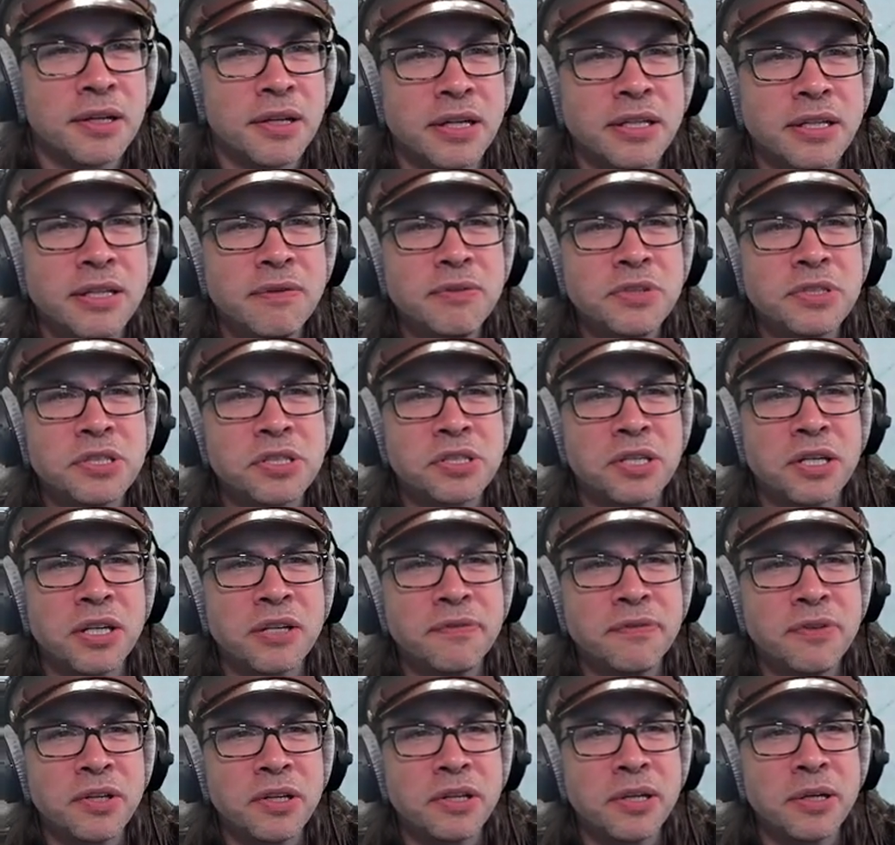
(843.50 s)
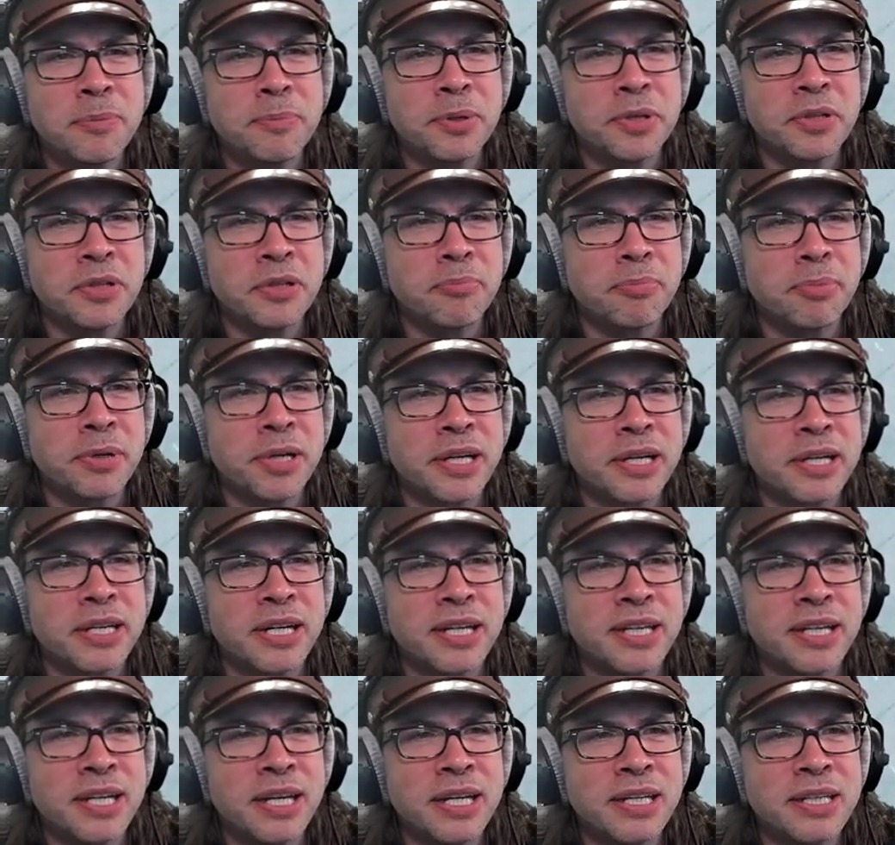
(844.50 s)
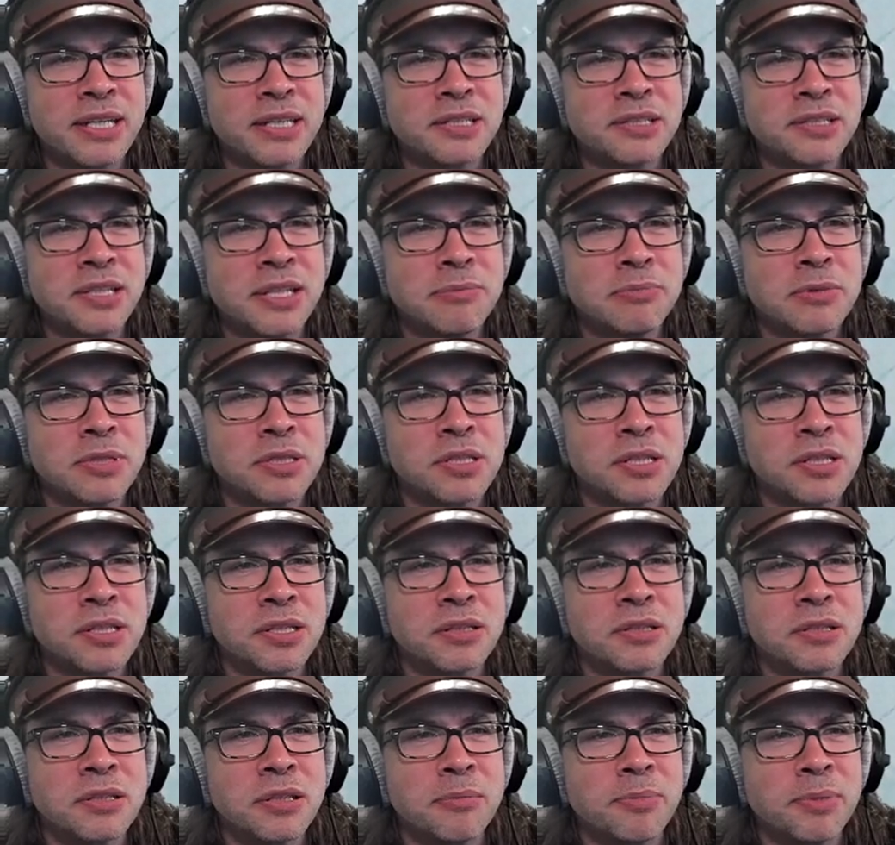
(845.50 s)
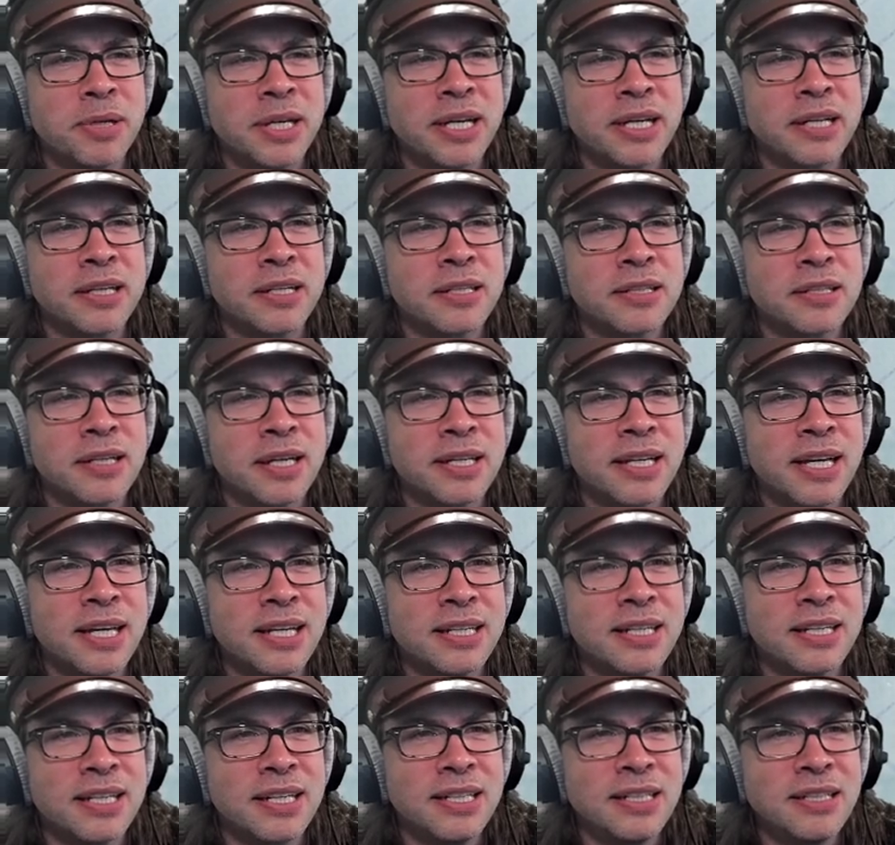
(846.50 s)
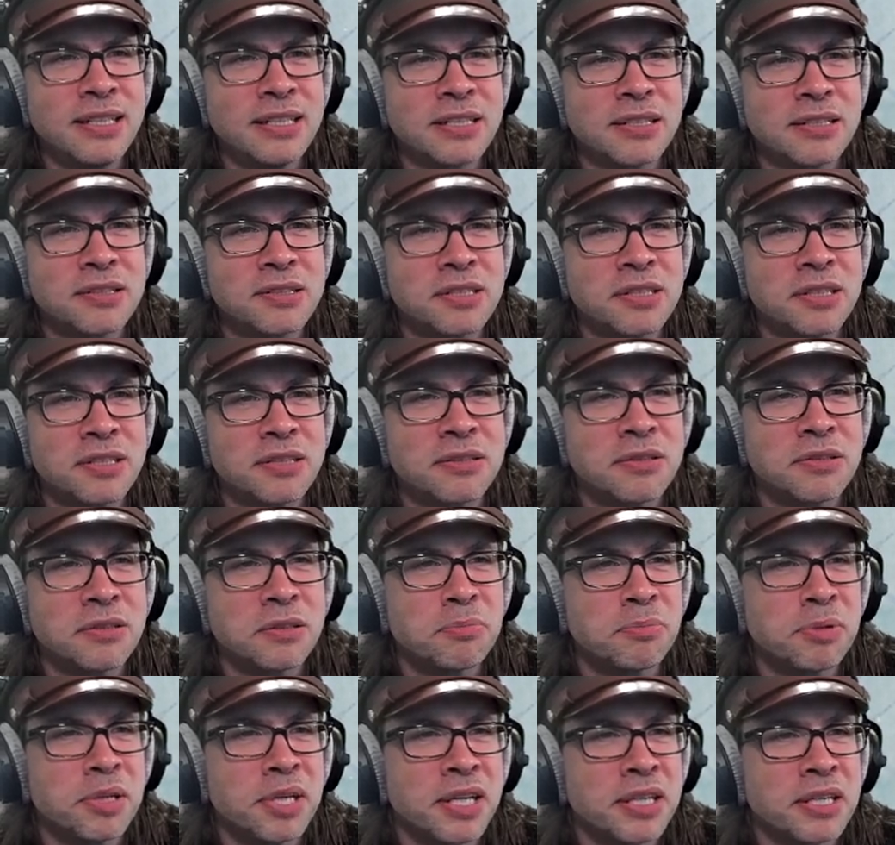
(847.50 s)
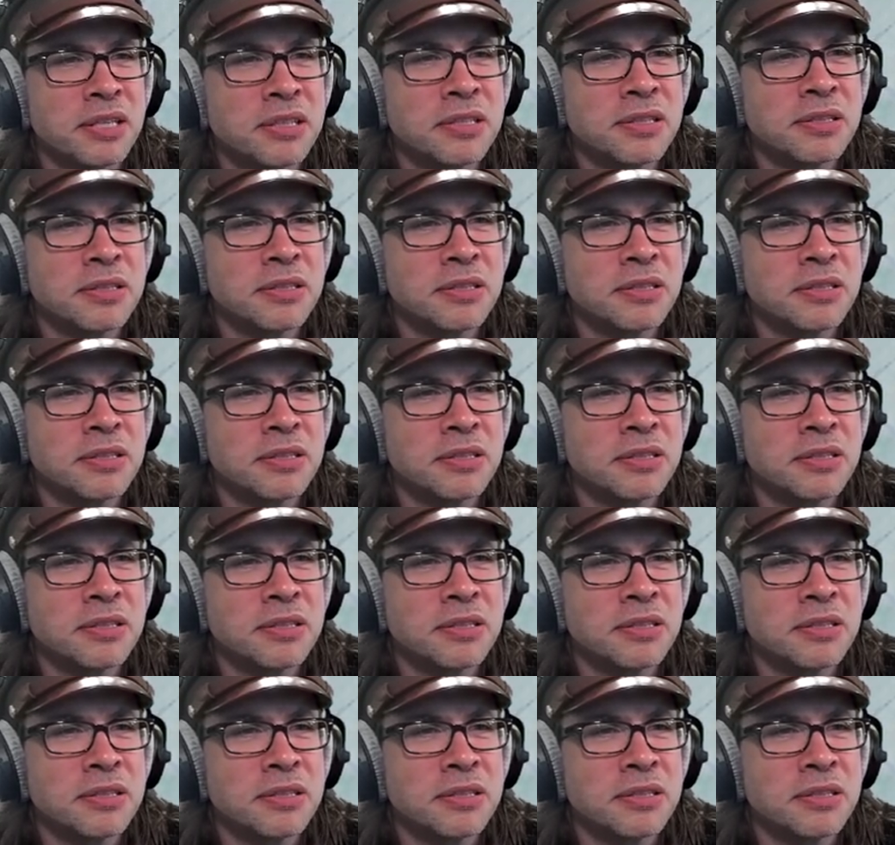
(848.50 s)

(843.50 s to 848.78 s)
I even scuffed it up on the back. I can't get tape to stick to the back. I can't get anything to stick to the back.